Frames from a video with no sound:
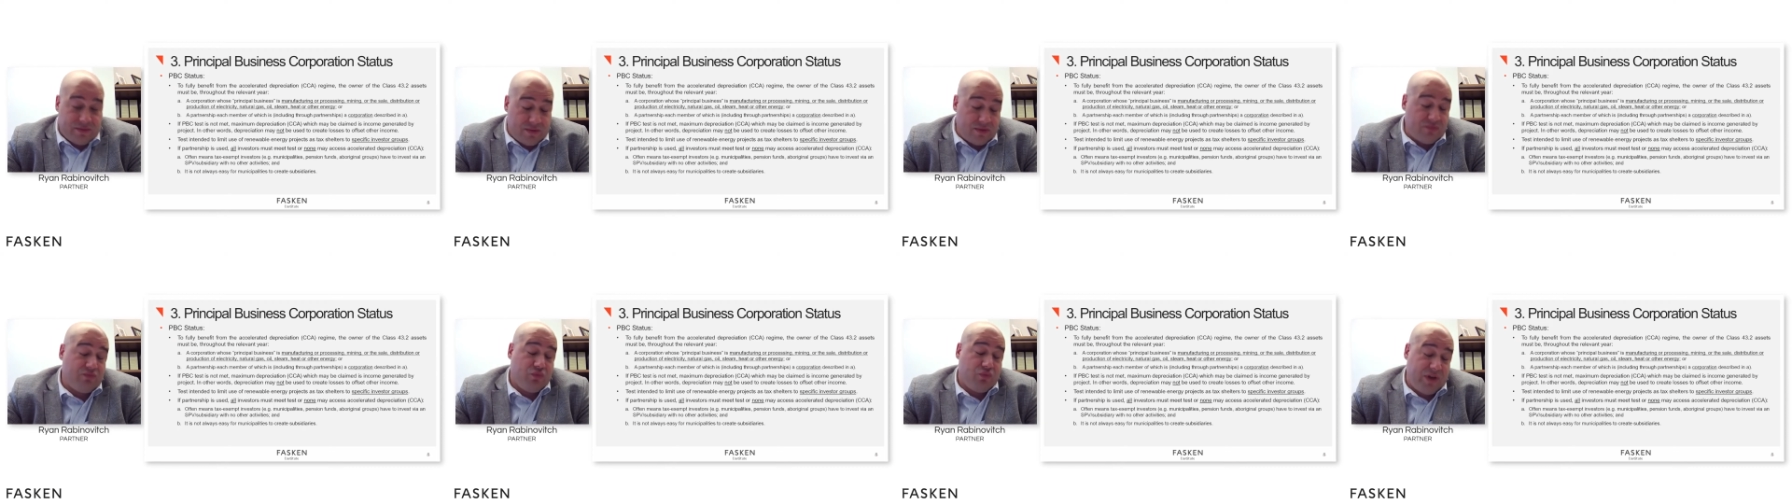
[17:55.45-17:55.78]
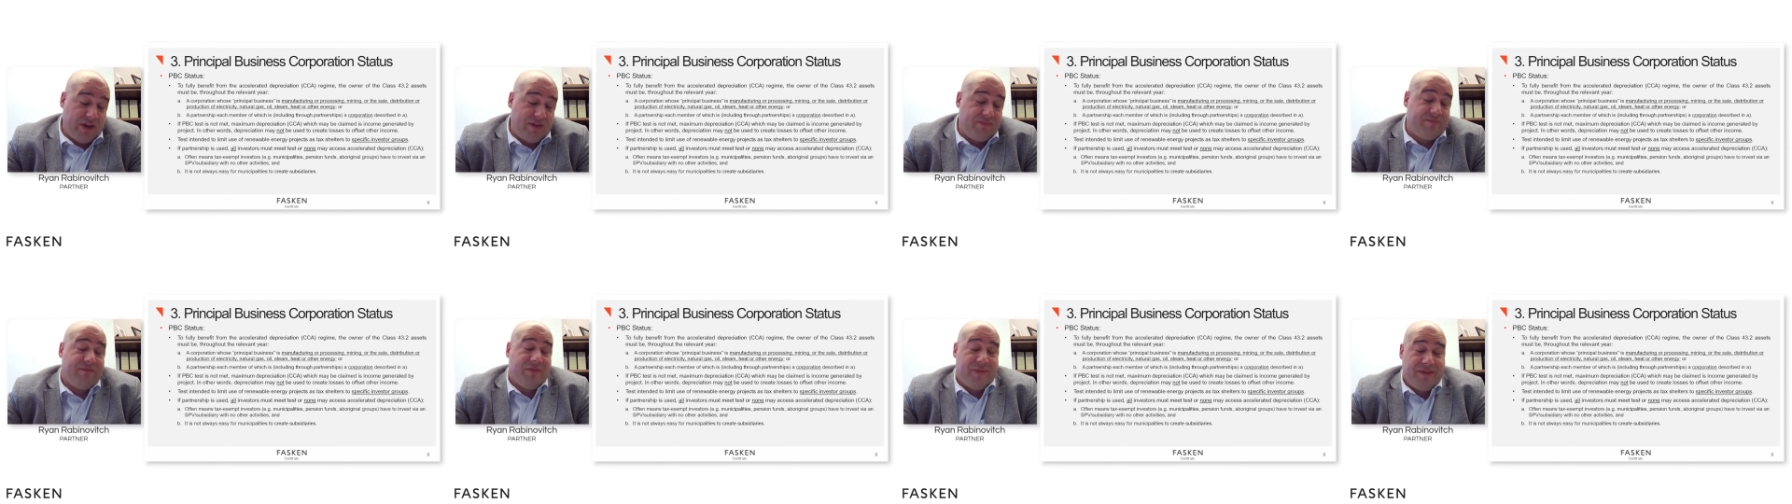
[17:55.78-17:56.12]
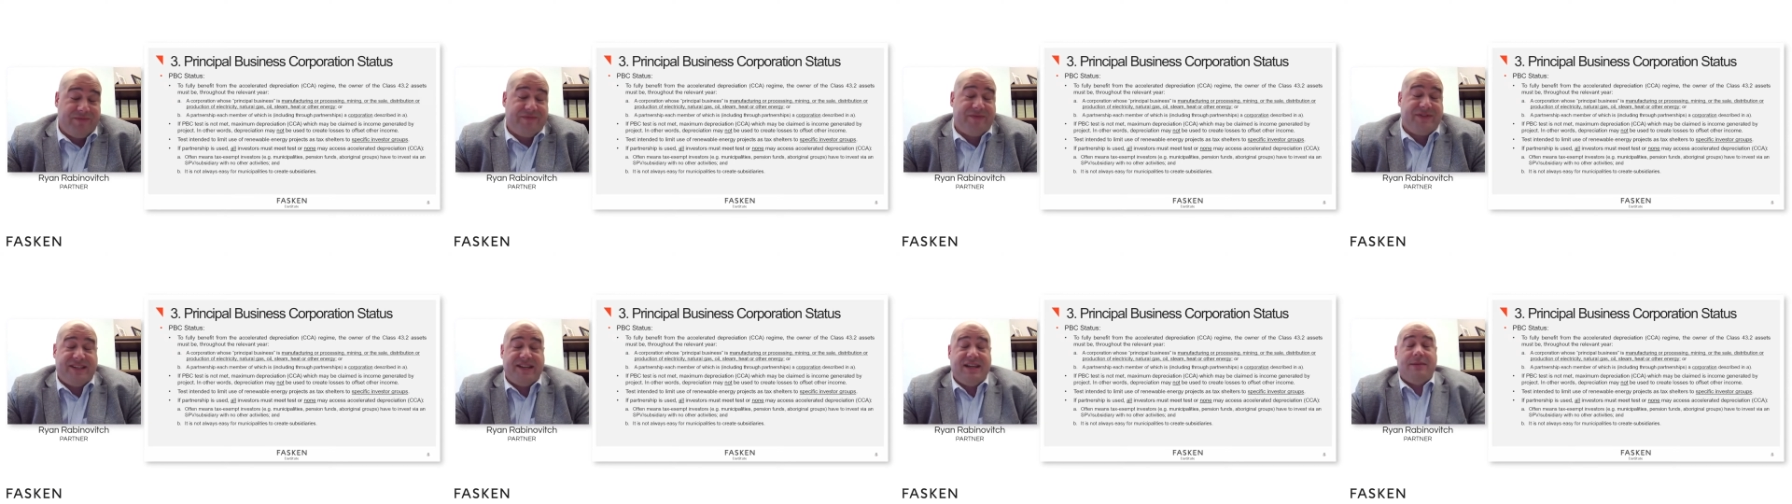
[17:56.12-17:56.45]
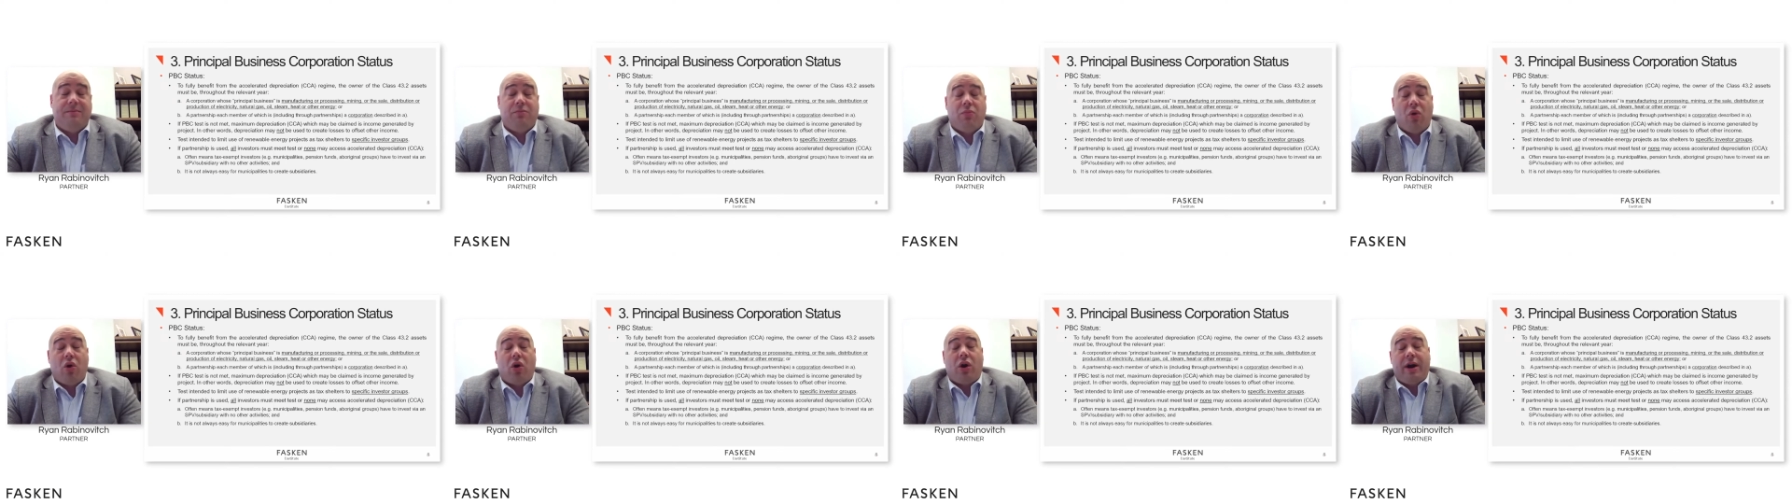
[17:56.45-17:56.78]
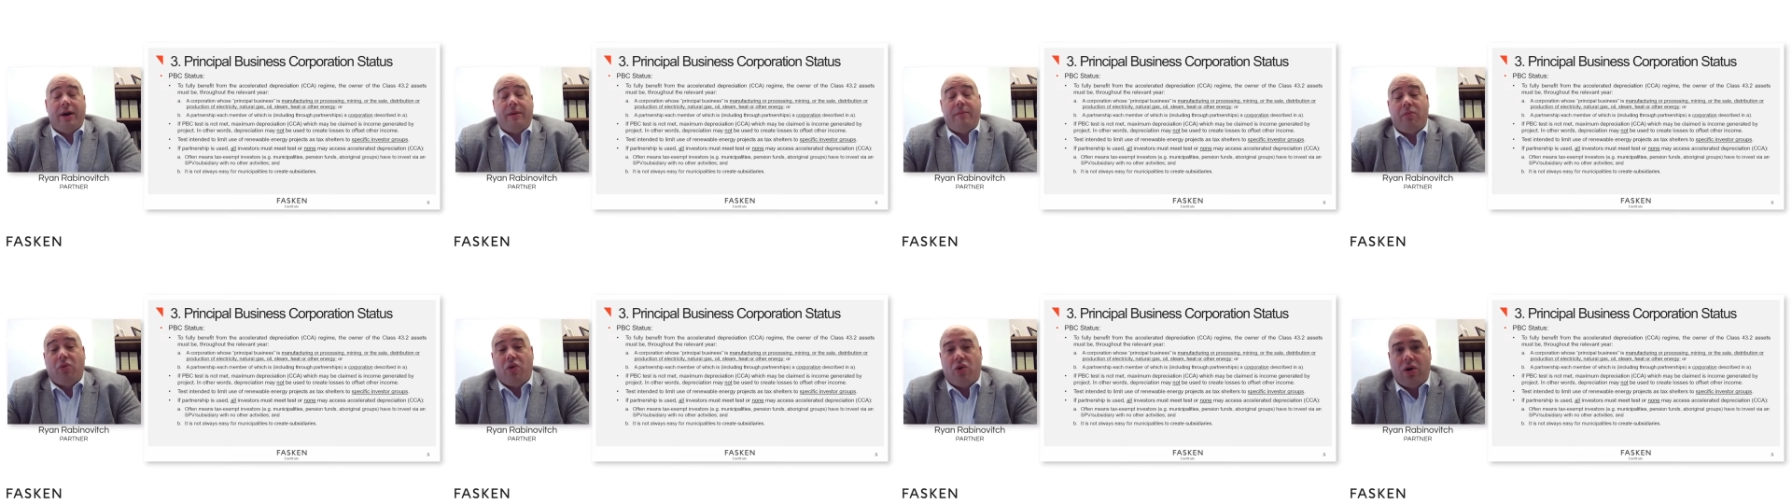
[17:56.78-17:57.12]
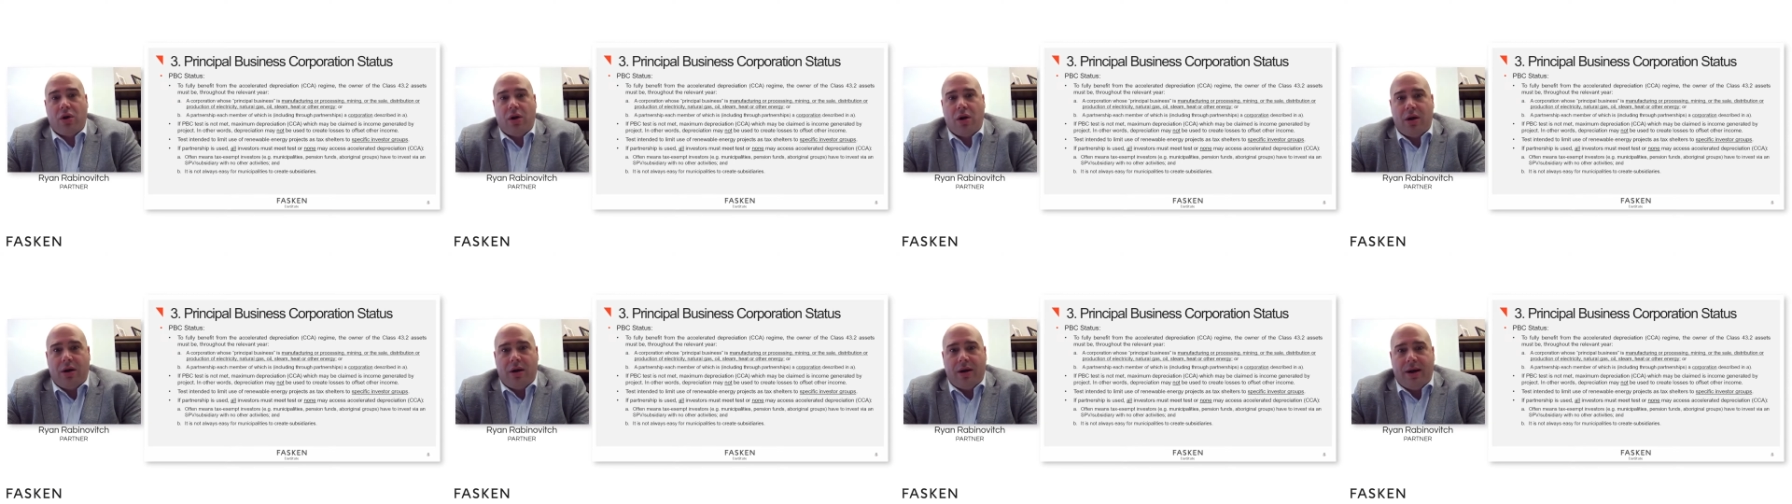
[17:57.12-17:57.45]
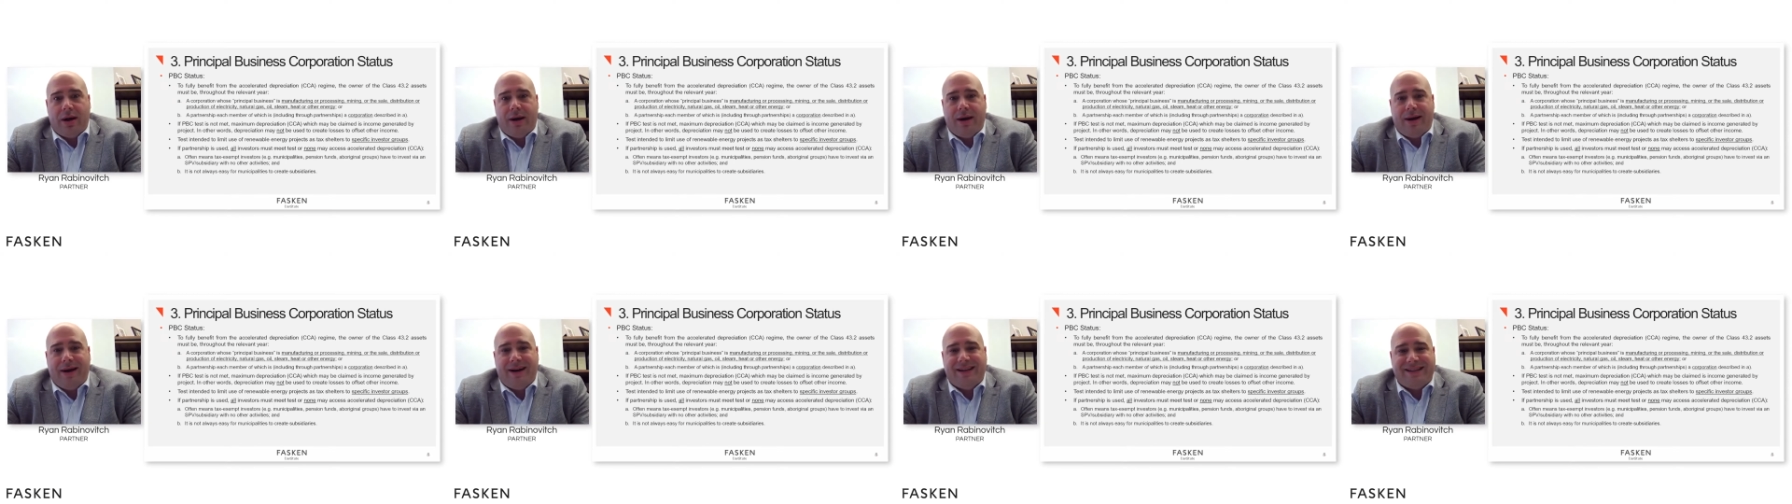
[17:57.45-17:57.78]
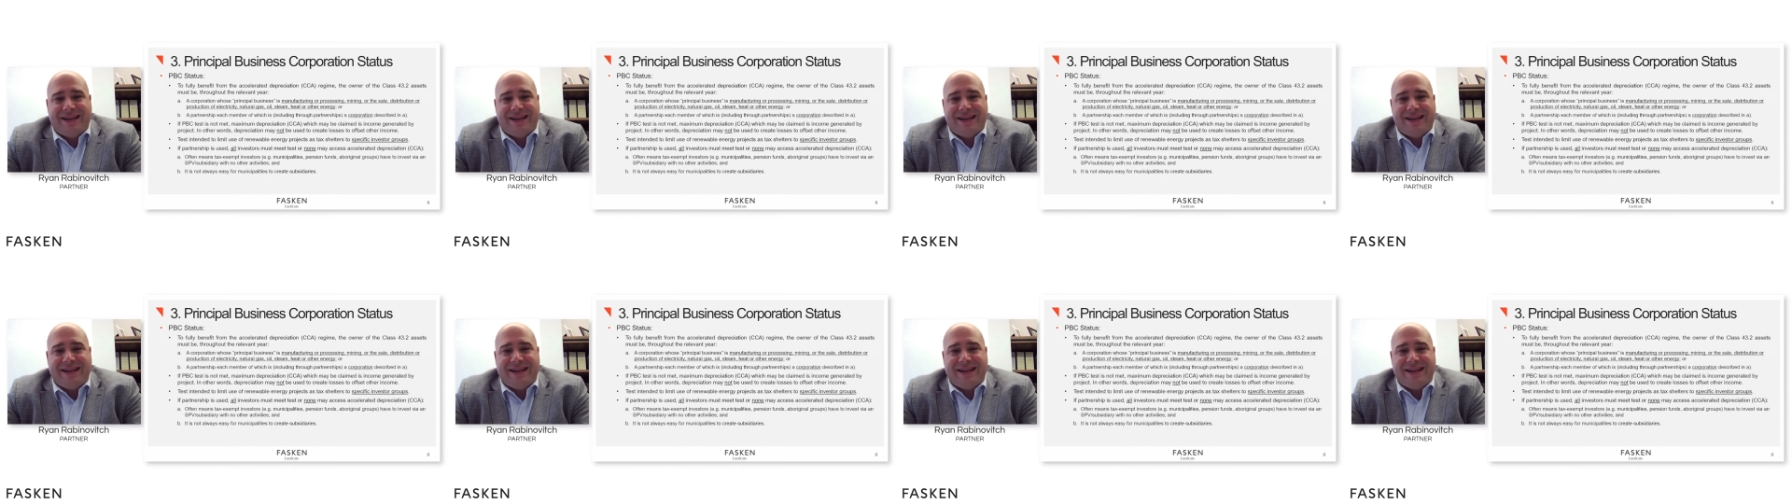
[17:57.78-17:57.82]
we've seen more and more